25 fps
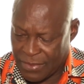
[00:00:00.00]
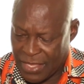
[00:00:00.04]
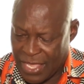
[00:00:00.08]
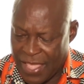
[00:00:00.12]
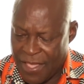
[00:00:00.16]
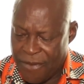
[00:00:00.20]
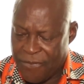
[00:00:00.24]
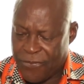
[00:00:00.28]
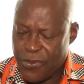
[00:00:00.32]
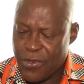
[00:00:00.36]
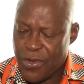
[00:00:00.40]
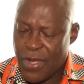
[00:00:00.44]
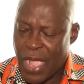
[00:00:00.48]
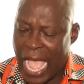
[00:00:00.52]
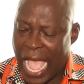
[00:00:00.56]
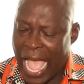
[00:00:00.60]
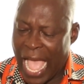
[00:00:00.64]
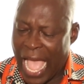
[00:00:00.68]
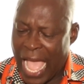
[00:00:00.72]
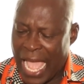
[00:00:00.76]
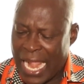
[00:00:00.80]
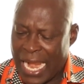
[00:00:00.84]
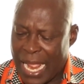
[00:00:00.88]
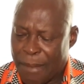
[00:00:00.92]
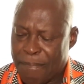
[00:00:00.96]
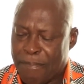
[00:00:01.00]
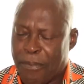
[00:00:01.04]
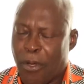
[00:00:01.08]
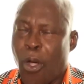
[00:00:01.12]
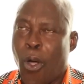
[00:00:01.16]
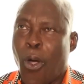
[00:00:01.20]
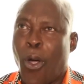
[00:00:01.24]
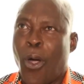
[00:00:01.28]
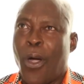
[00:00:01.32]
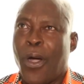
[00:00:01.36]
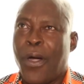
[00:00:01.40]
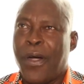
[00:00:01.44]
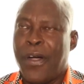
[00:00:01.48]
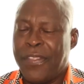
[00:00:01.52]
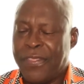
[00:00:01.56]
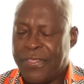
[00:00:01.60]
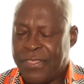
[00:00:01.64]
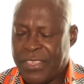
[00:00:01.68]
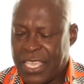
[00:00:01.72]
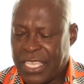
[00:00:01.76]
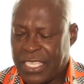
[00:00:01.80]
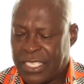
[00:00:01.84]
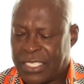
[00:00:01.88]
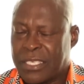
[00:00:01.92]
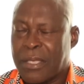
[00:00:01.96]
If you add up all
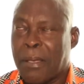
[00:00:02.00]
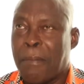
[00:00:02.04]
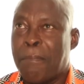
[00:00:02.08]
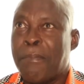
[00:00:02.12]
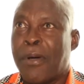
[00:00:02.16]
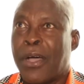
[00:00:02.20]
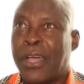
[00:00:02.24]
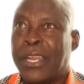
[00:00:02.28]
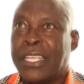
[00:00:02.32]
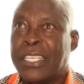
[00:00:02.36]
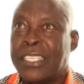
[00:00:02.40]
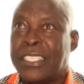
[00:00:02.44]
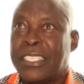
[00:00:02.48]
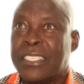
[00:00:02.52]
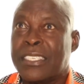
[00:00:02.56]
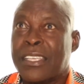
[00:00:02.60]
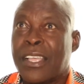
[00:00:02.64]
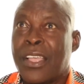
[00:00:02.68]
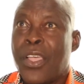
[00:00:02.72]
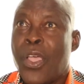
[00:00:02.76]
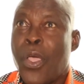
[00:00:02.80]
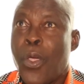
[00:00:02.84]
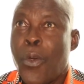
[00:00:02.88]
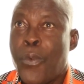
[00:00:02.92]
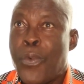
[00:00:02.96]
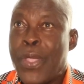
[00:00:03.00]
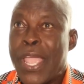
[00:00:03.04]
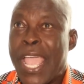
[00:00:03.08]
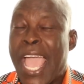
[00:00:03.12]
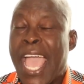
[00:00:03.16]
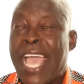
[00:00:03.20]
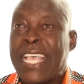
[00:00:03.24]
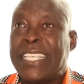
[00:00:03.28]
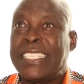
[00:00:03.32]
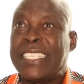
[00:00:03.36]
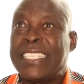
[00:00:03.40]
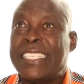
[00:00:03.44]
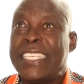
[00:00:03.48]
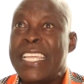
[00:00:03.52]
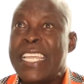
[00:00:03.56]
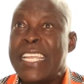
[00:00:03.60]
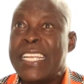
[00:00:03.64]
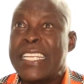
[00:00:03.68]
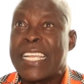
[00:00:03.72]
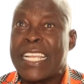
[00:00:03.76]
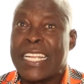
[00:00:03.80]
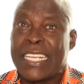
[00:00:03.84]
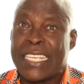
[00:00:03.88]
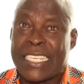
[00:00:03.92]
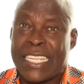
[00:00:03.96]
these monies, we
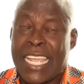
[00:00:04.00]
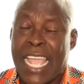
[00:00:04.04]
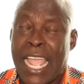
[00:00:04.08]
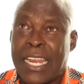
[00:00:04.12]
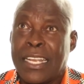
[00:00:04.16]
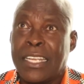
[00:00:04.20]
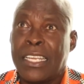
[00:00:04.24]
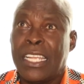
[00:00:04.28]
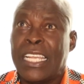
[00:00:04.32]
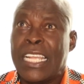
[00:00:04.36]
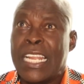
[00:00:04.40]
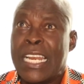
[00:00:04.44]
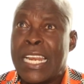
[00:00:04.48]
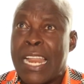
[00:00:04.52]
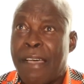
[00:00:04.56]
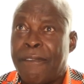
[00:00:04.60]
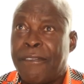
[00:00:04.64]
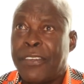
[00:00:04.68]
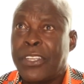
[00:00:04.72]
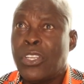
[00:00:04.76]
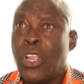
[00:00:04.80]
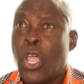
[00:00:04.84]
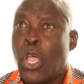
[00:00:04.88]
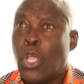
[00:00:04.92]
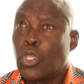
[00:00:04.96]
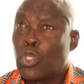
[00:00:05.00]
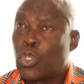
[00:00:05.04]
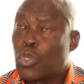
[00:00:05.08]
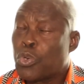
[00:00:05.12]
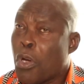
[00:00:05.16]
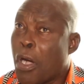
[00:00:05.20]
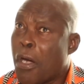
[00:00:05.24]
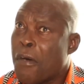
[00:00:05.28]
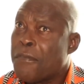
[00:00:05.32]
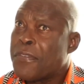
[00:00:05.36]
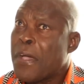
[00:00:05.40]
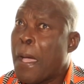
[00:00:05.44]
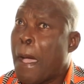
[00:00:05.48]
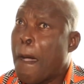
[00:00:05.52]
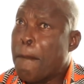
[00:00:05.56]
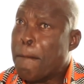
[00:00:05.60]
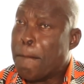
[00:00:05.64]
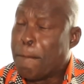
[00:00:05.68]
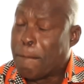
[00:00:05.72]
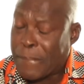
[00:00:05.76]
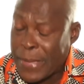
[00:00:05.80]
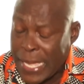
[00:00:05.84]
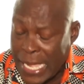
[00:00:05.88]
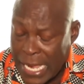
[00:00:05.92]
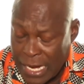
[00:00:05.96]
exceed 10, 11,
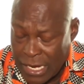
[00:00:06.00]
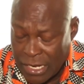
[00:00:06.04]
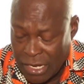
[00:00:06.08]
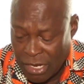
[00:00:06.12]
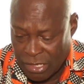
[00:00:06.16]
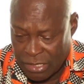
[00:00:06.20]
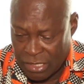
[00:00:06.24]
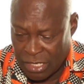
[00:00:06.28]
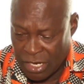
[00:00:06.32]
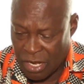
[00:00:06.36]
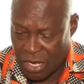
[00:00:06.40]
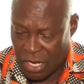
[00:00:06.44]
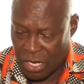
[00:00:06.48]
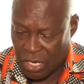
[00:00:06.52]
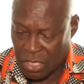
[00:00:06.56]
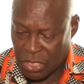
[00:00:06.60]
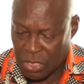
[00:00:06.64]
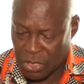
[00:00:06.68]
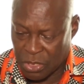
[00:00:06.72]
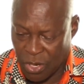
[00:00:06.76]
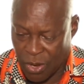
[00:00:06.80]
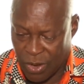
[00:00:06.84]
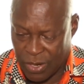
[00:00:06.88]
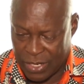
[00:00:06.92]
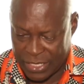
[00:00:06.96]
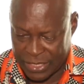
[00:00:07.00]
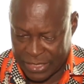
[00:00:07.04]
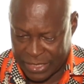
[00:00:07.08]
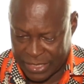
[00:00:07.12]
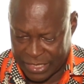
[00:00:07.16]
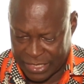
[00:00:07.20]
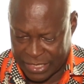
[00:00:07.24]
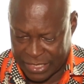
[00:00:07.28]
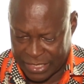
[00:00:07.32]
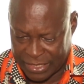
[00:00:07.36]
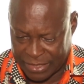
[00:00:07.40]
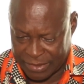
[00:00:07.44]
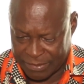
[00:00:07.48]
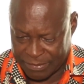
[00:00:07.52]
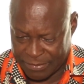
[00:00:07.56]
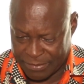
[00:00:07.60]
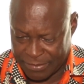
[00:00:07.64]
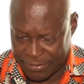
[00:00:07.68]
12 billion dollars.